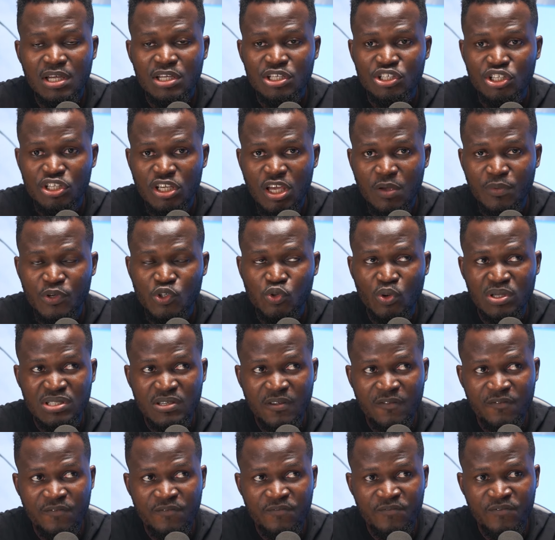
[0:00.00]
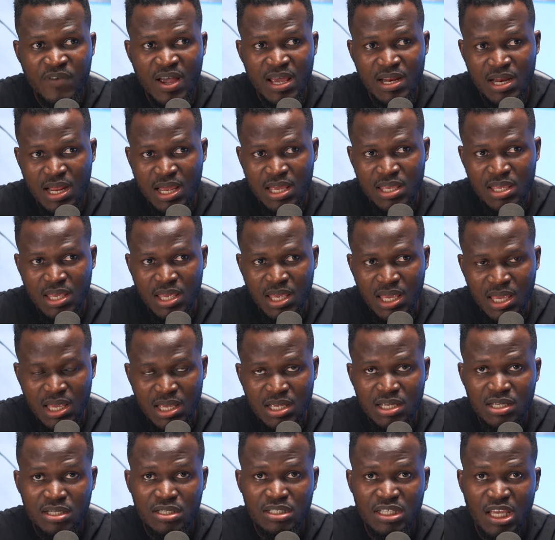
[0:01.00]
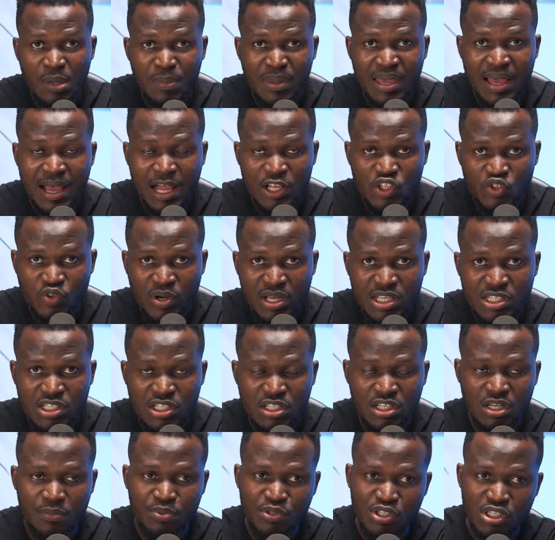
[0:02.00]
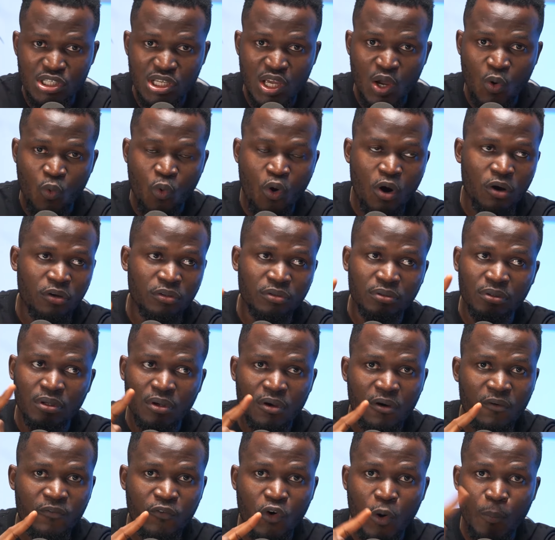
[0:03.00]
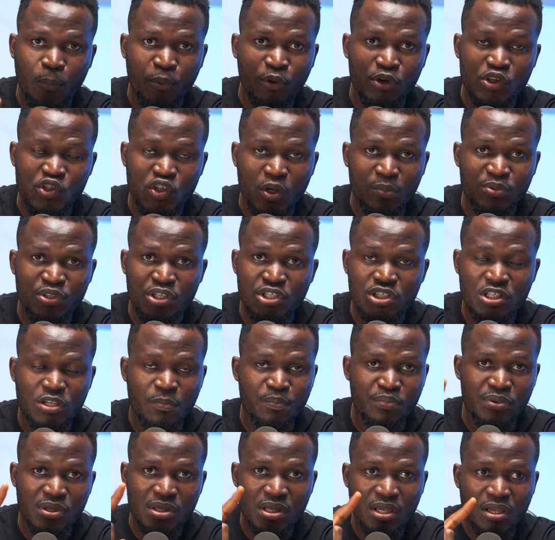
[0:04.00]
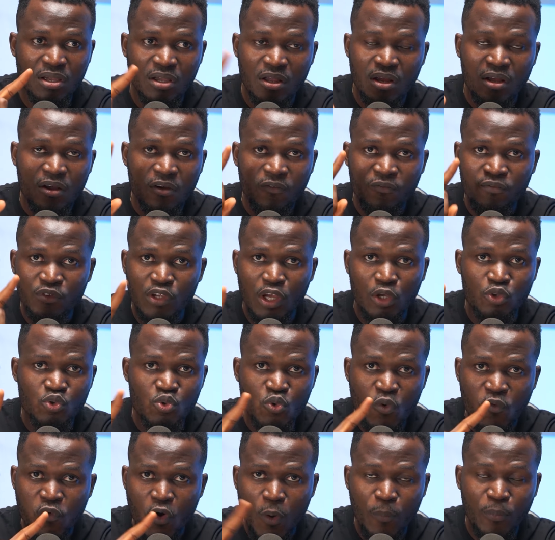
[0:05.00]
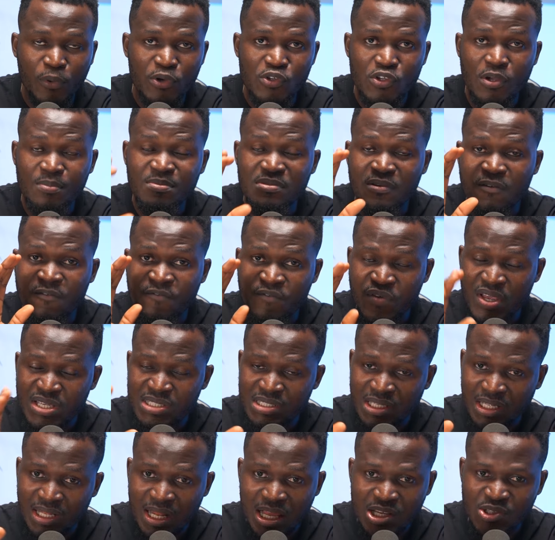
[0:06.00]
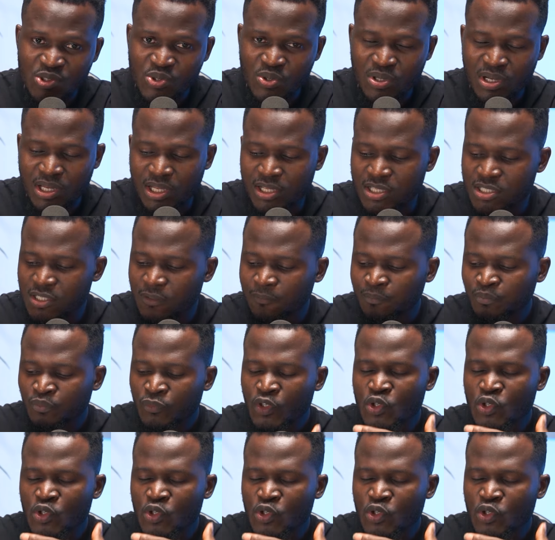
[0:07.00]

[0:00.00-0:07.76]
She was in final year. She gave me her transcript. Year 1, 4 point something GPA. Year 2, 4 point something. First class student.